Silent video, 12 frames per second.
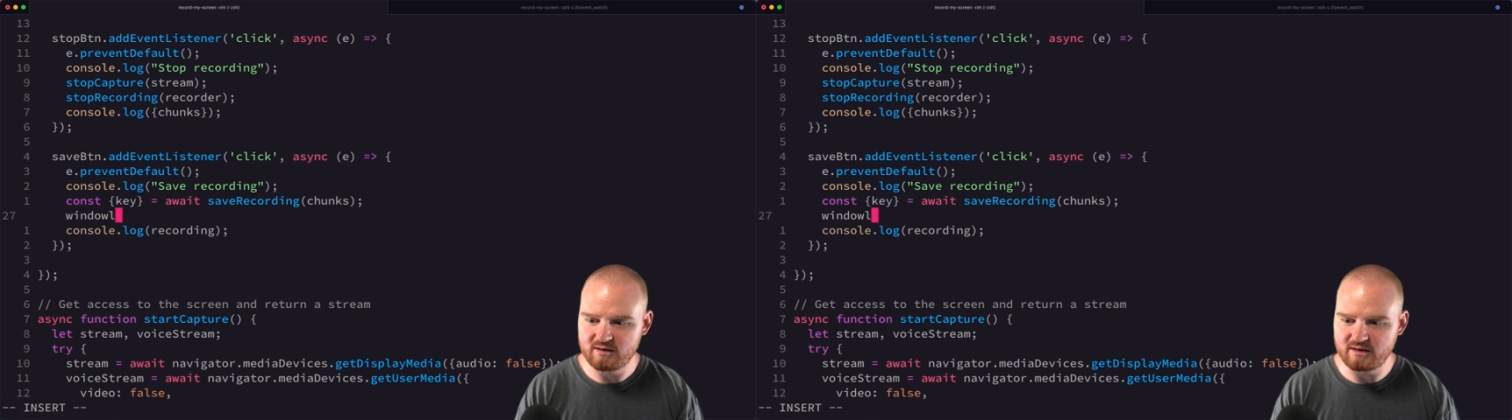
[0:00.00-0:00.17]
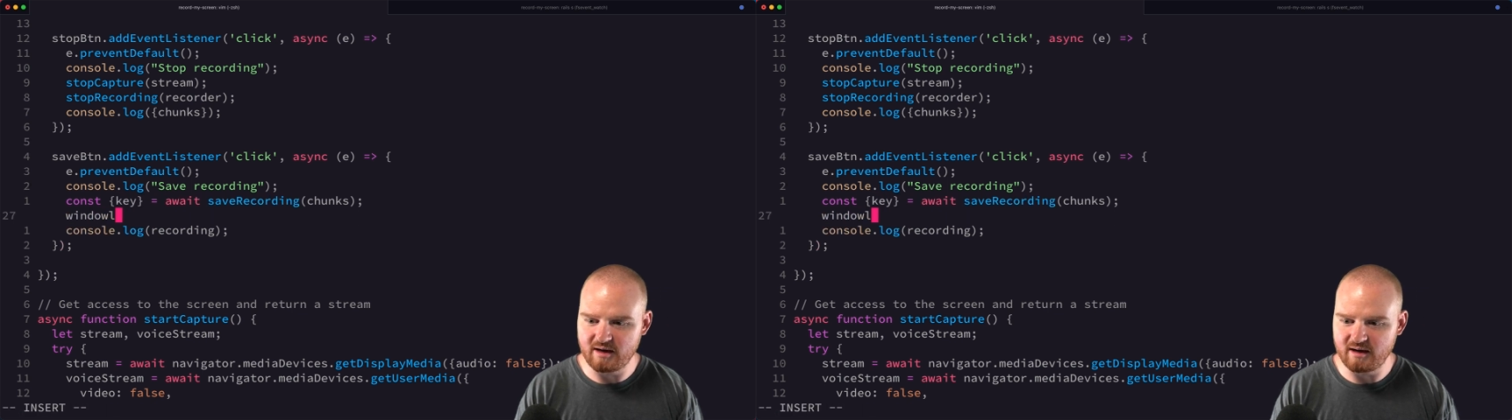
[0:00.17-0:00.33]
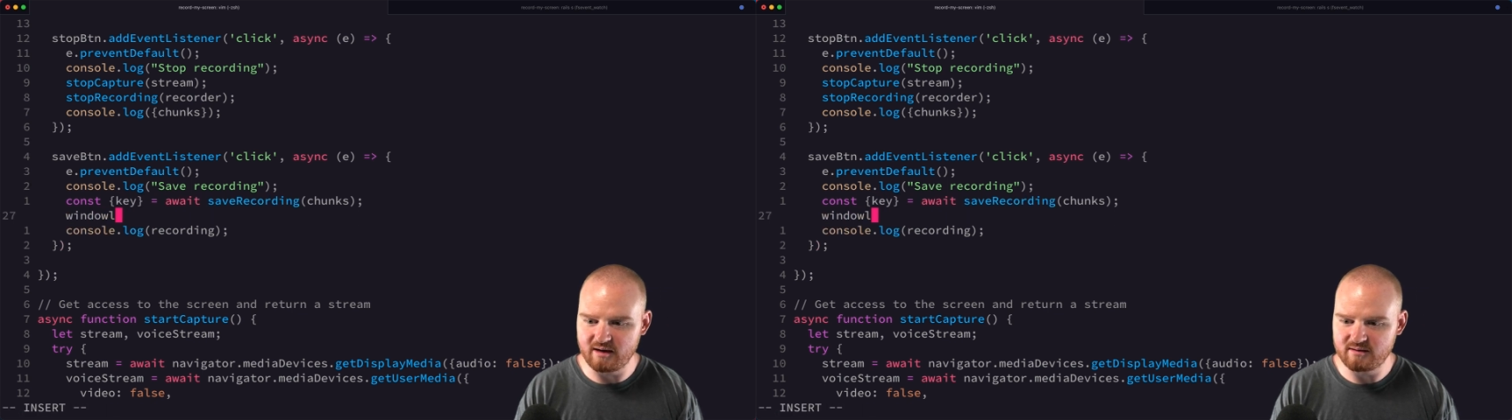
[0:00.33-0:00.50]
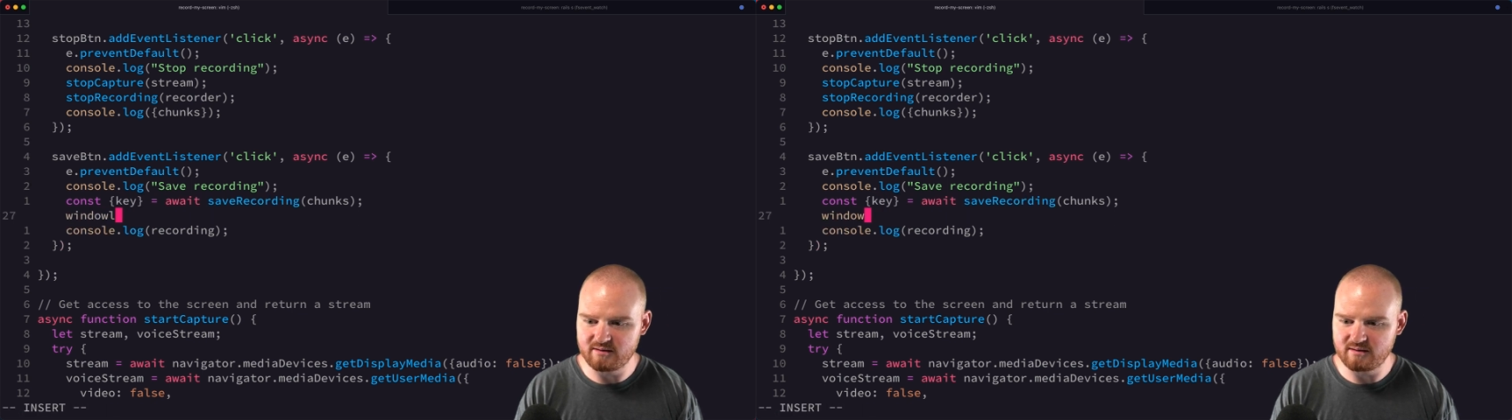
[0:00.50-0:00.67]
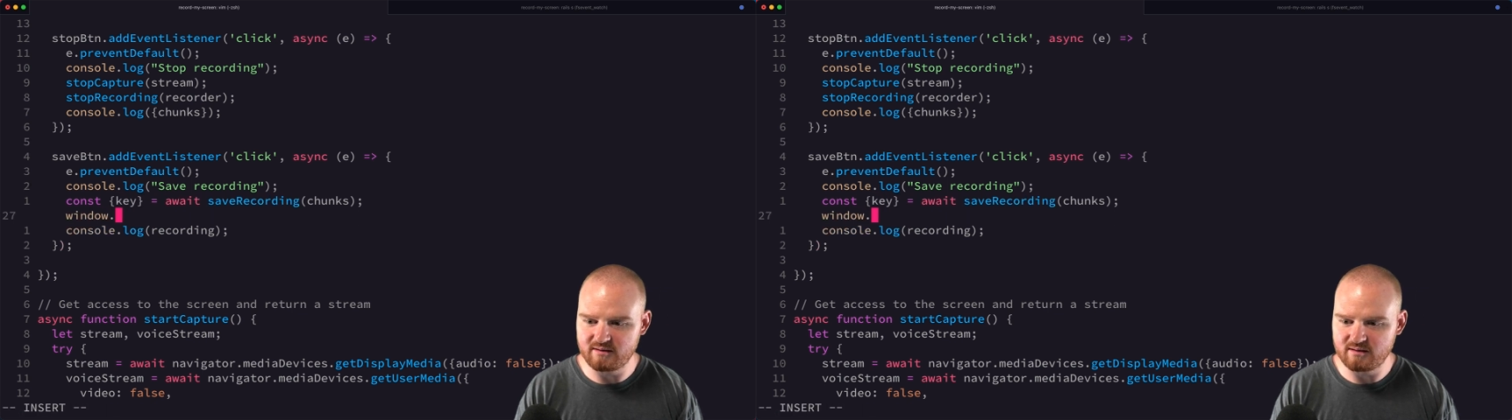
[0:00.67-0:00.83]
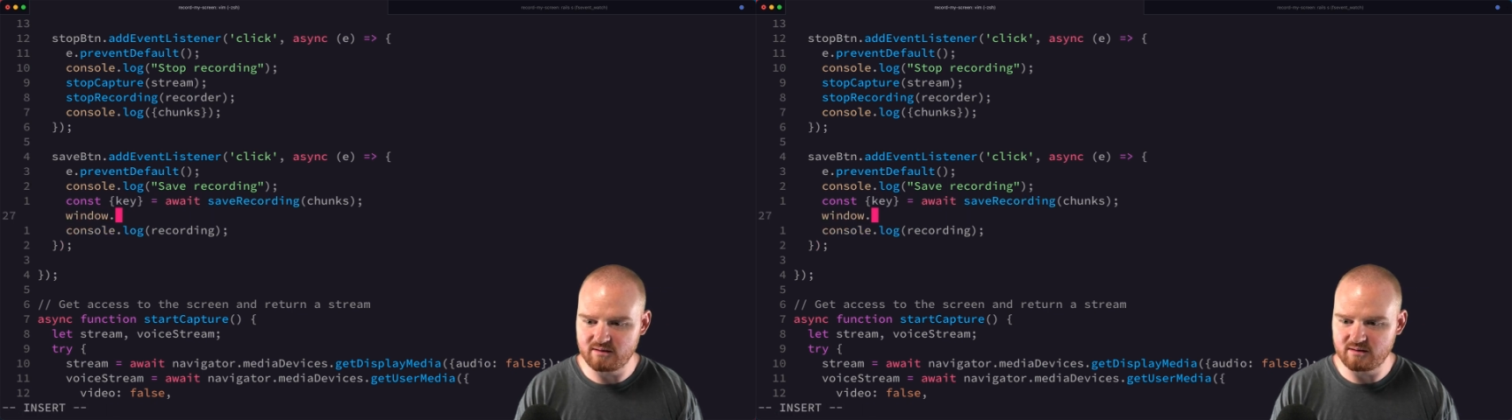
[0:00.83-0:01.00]
dot
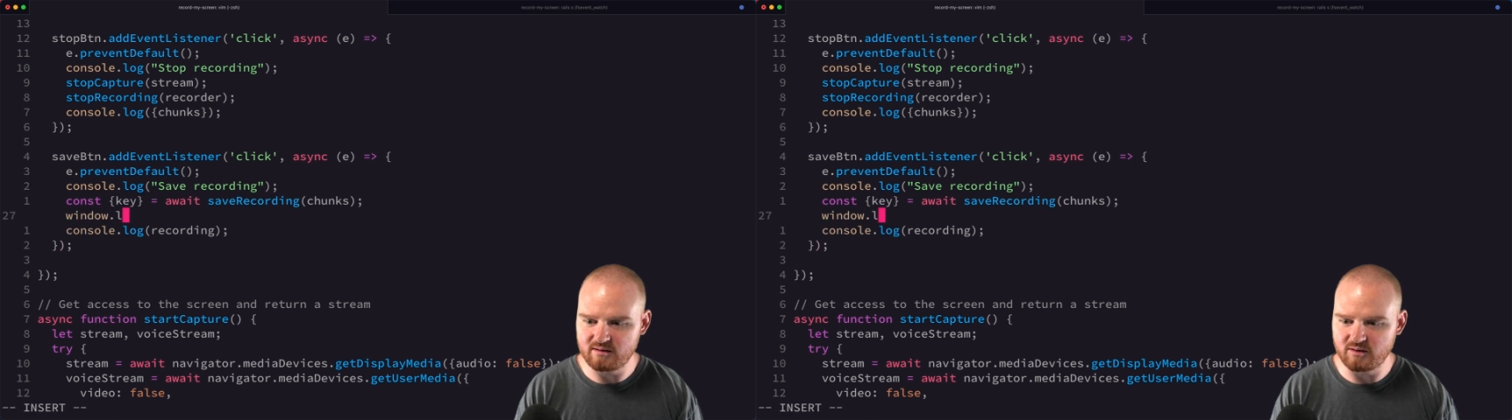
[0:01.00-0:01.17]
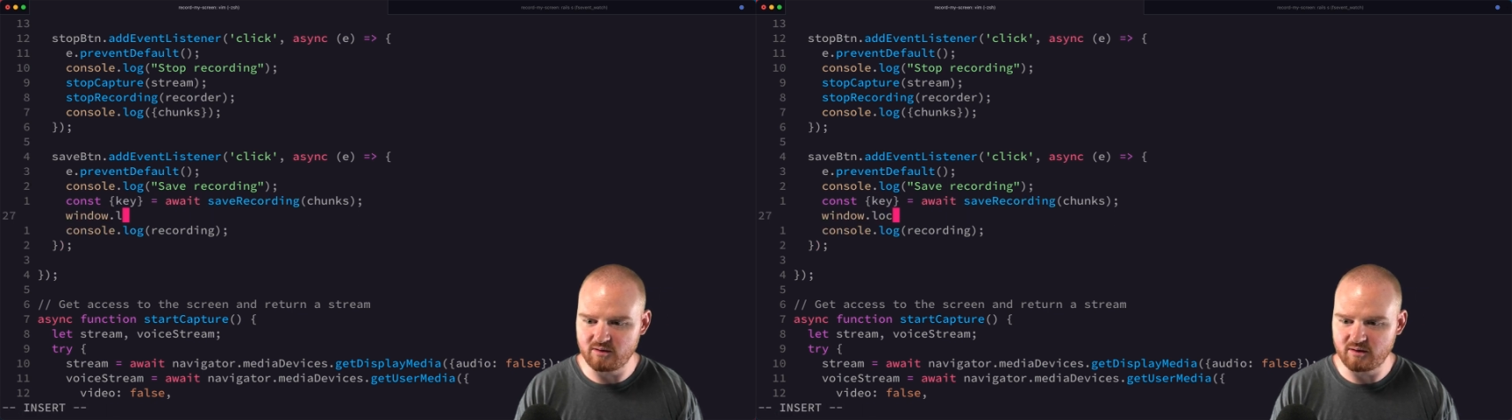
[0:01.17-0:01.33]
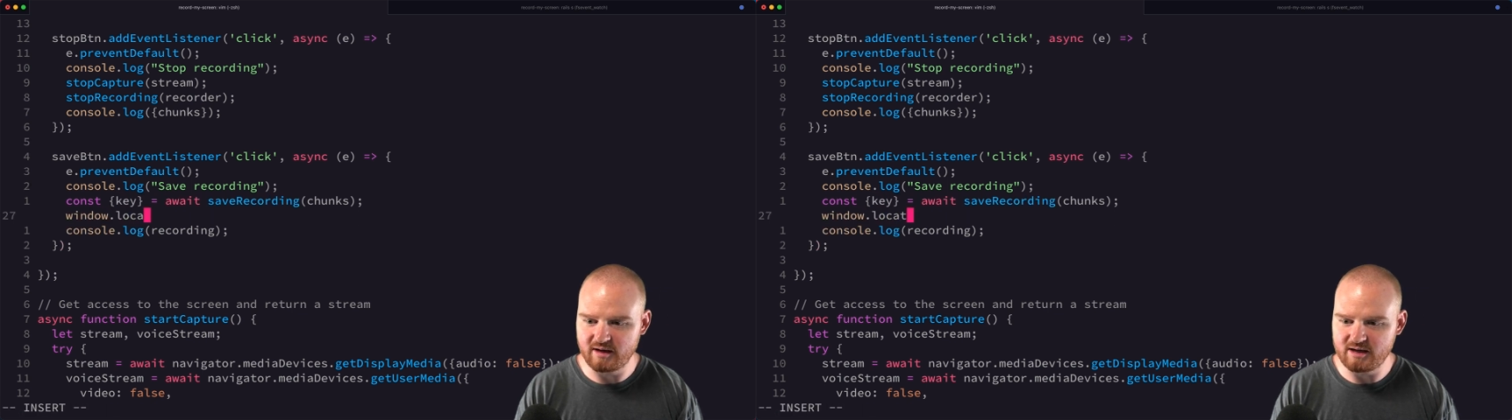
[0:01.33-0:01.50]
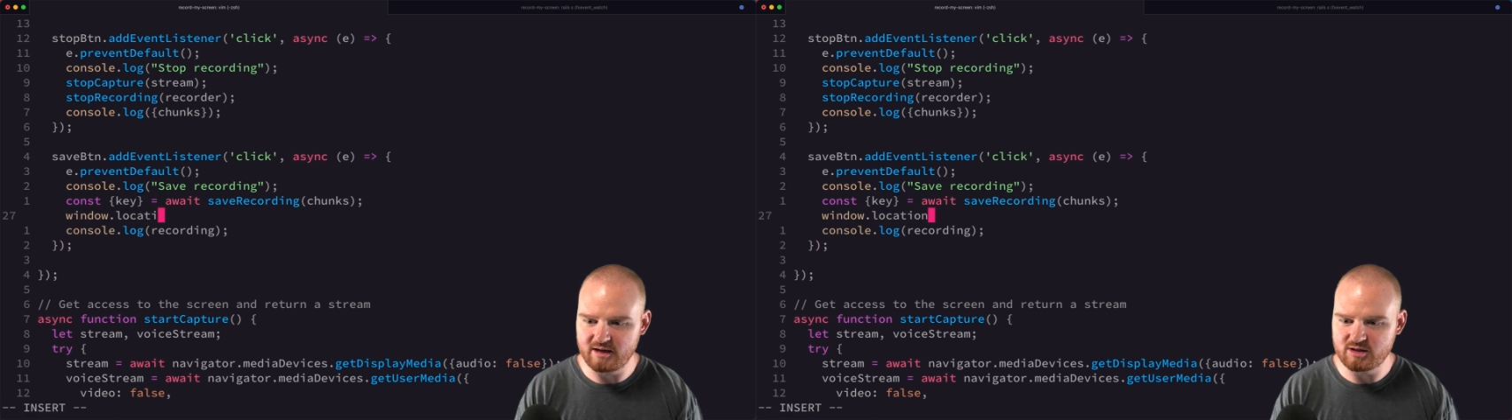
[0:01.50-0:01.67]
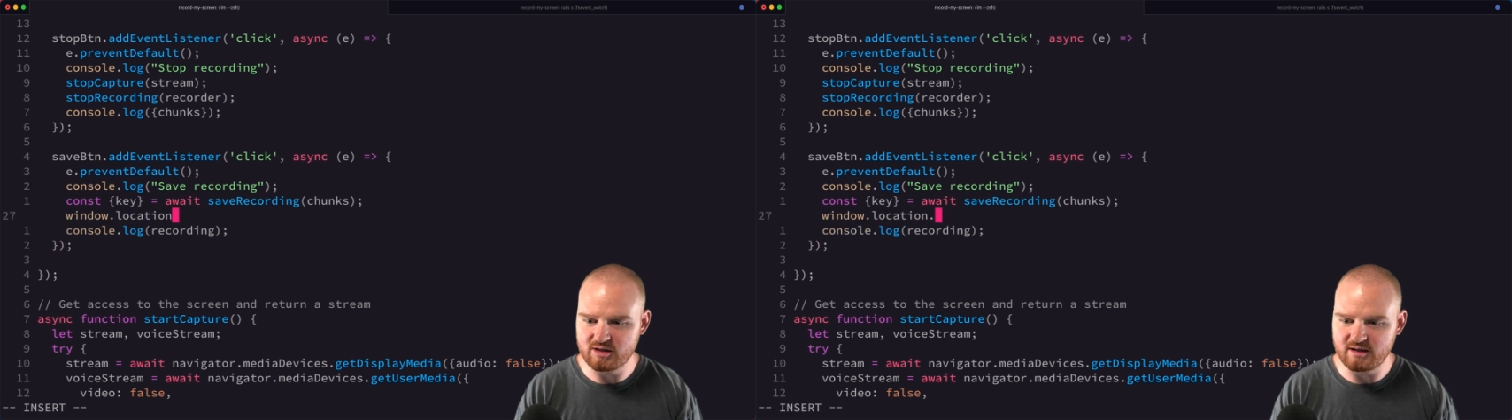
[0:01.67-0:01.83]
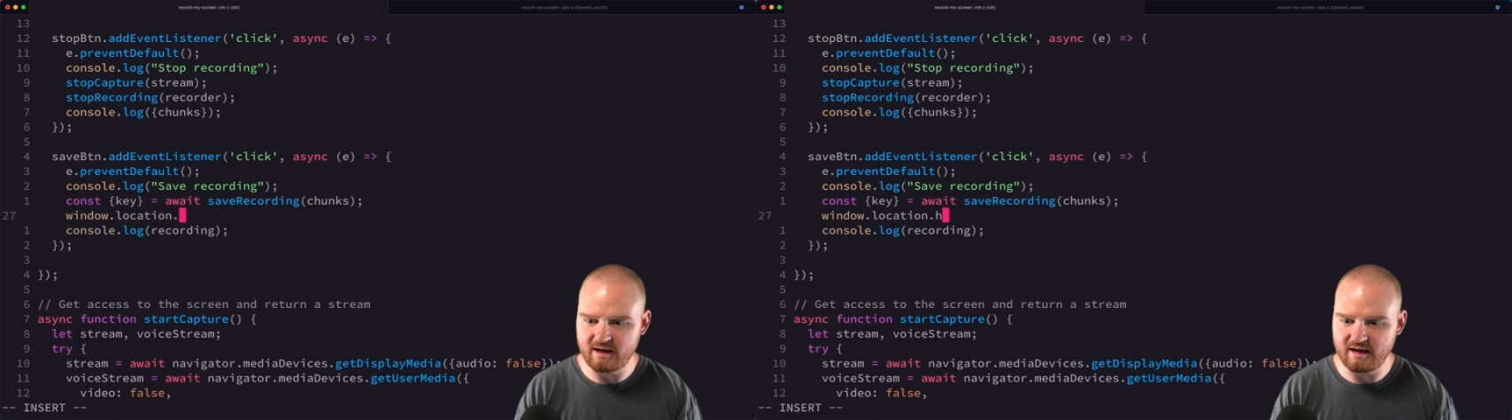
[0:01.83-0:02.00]

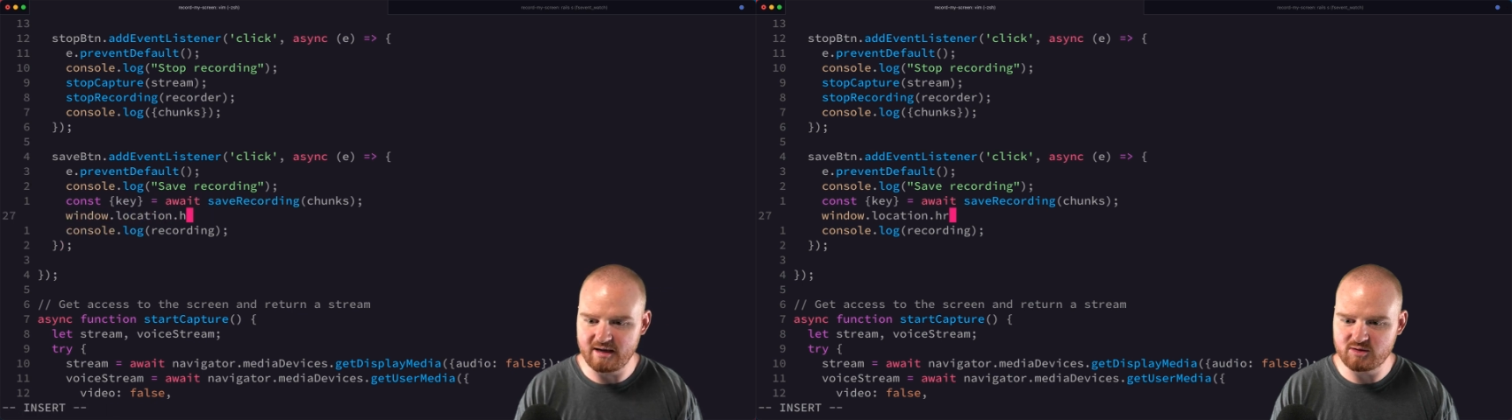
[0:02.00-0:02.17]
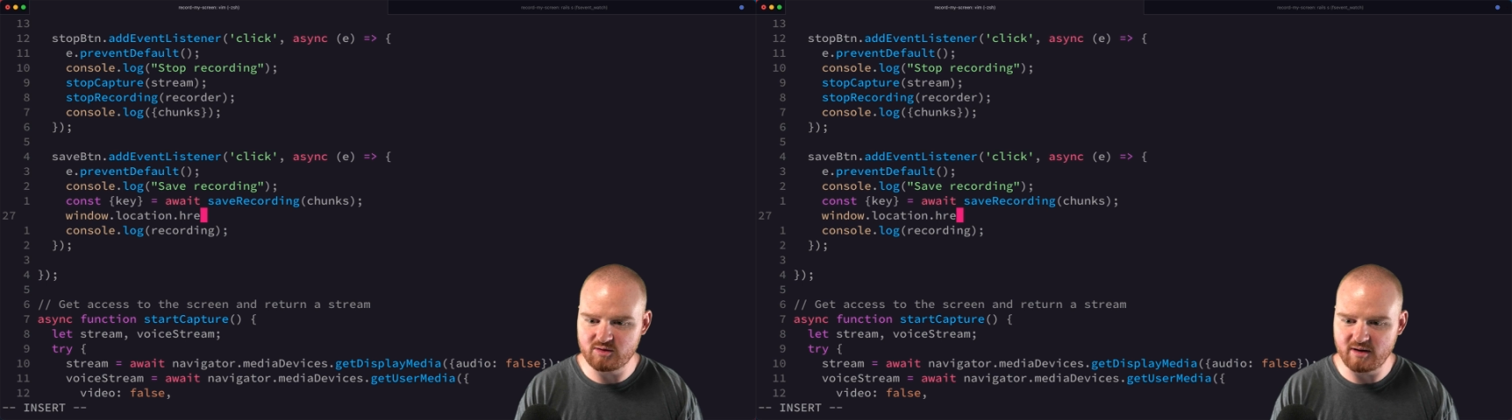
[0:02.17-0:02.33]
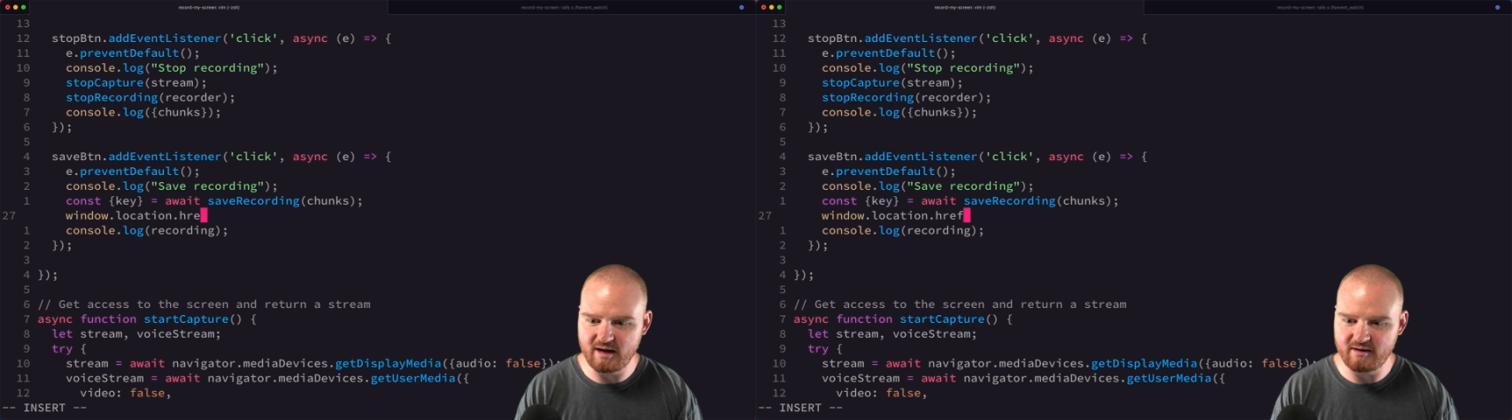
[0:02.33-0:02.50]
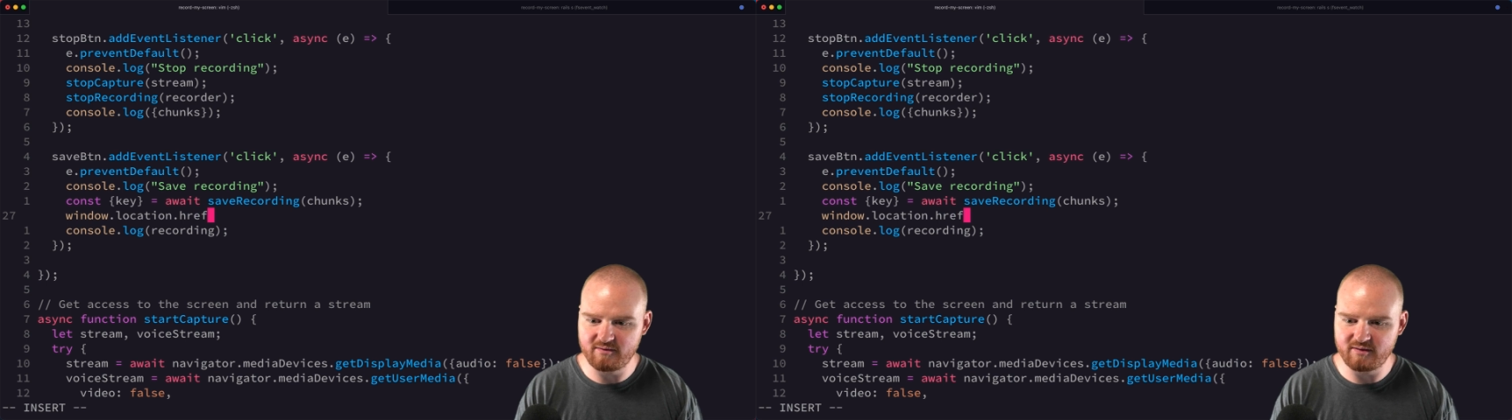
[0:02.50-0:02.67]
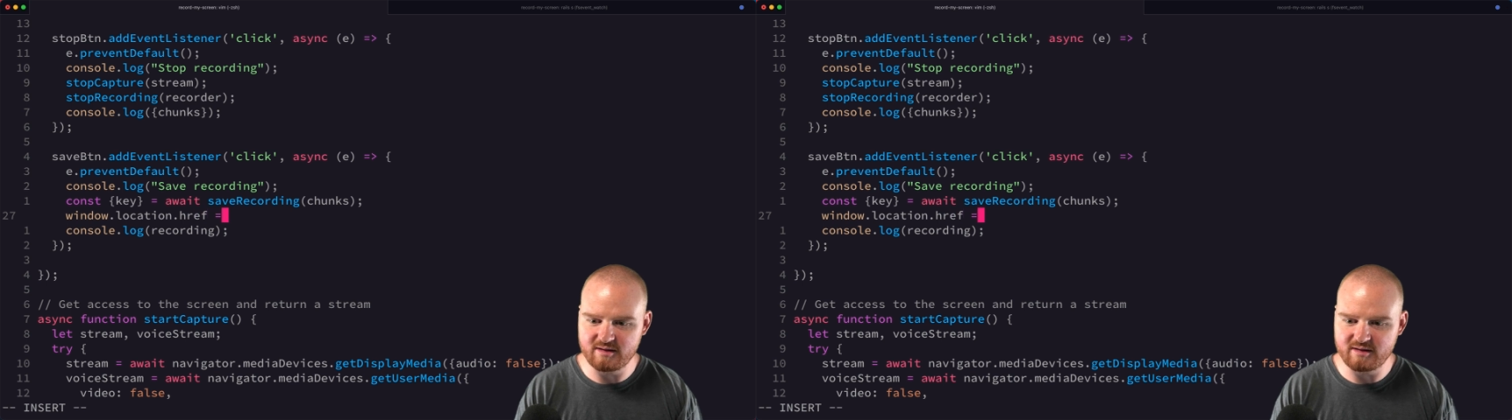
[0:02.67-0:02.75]
location dot href